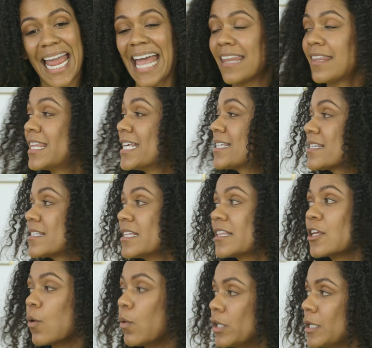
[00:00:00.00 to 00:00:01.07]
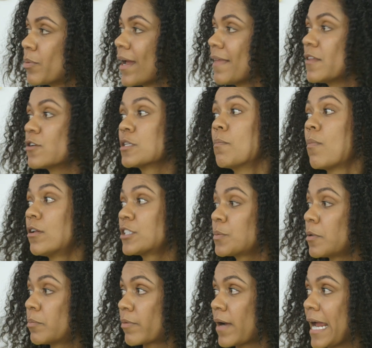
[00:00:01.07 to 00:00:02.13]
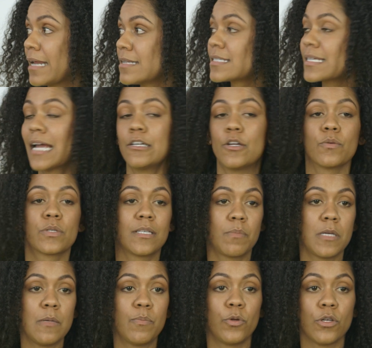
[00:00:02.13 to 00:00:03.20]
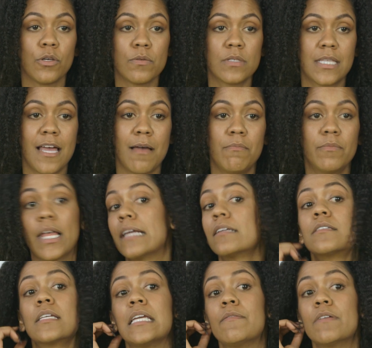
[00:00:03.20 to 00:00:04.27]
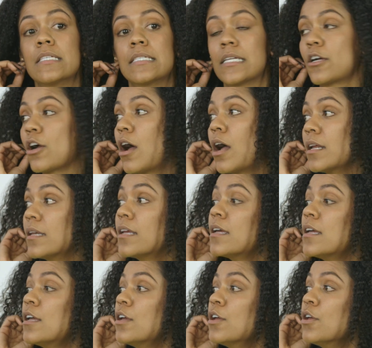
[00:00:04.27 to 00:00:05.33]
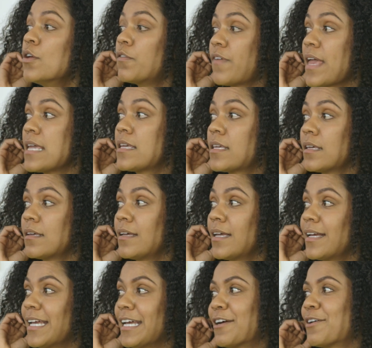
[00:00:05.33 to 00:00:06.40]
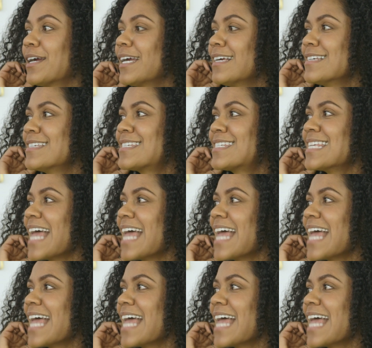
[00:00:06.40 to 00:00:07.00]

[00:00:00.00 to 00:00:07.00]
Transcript: And this isn't the only brand. There's multiple brands. I know some people use them like to even stick on fake earrings.